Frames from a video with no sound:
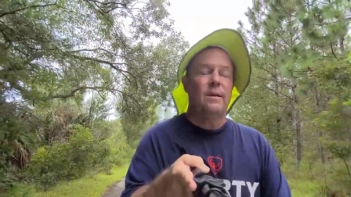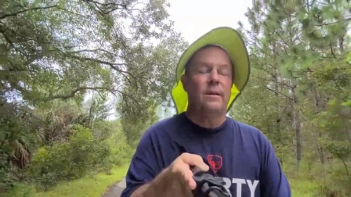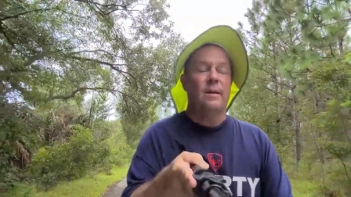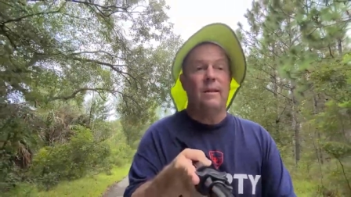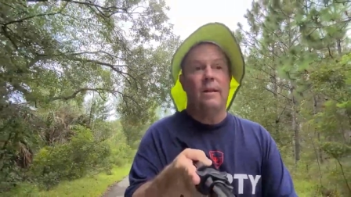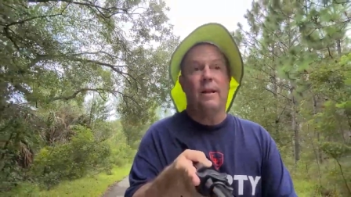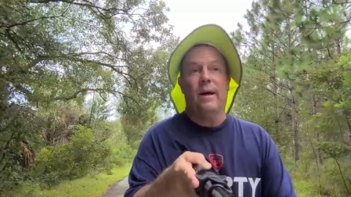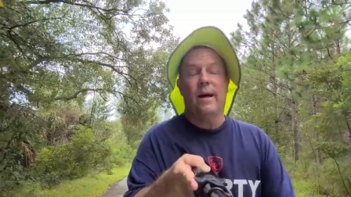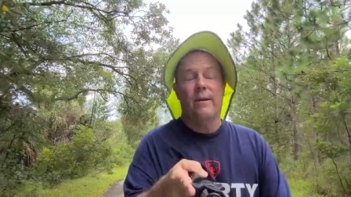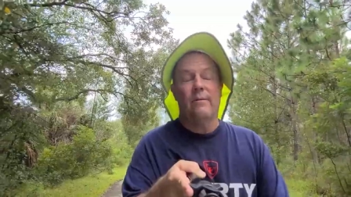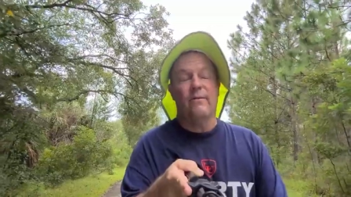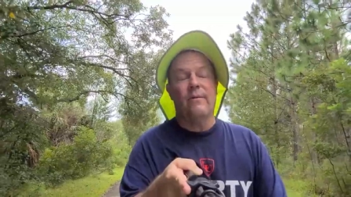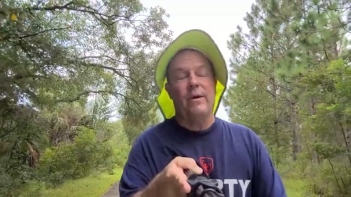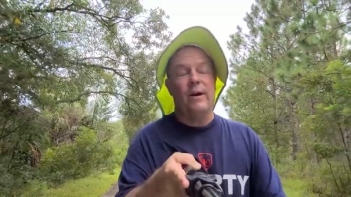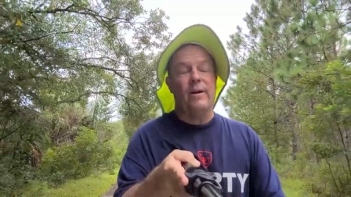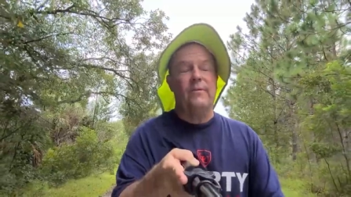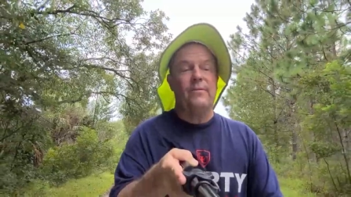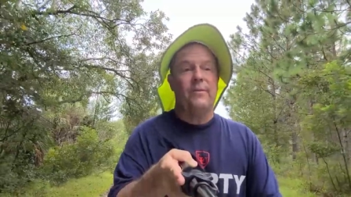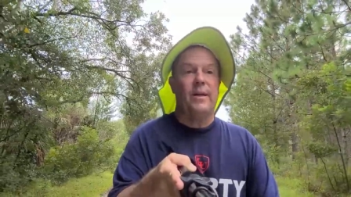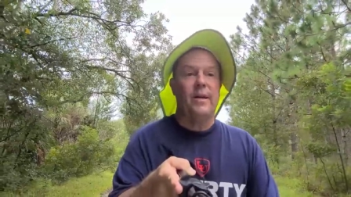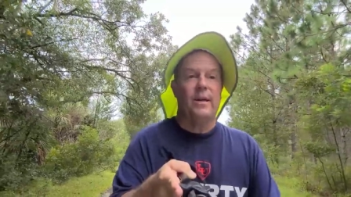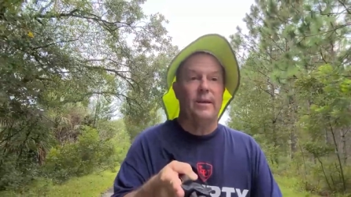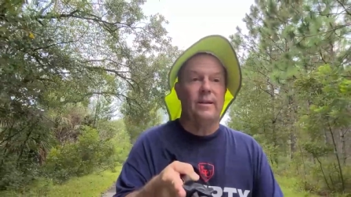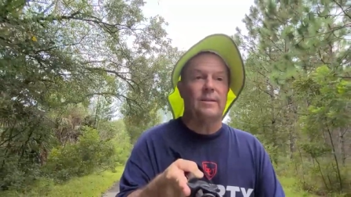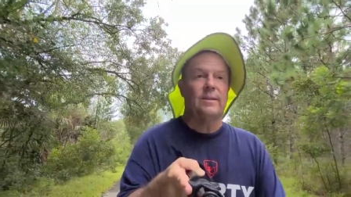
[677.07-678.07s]
a lot of
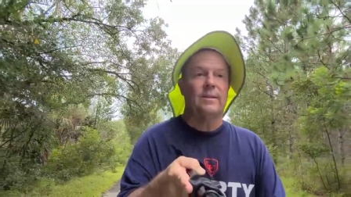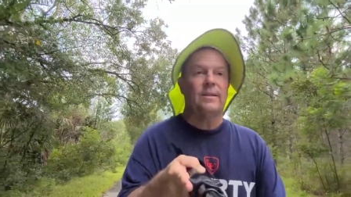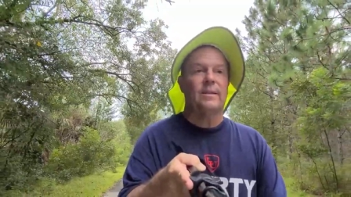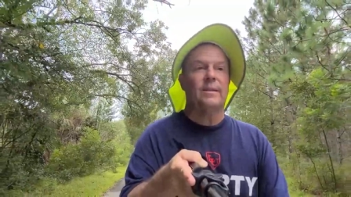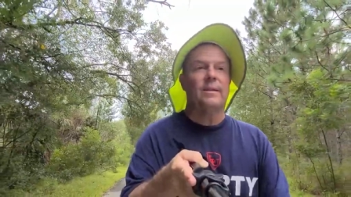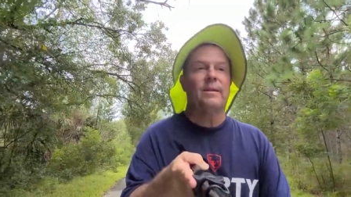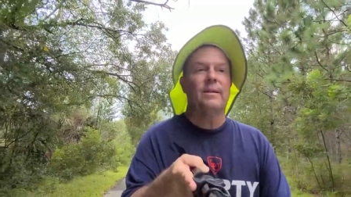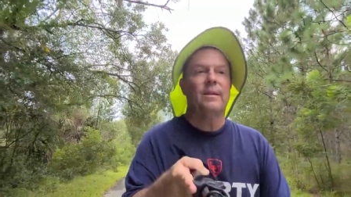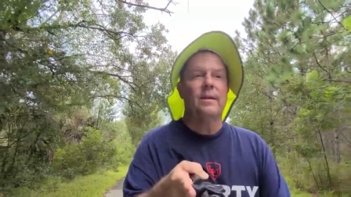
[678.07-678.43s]
Afghans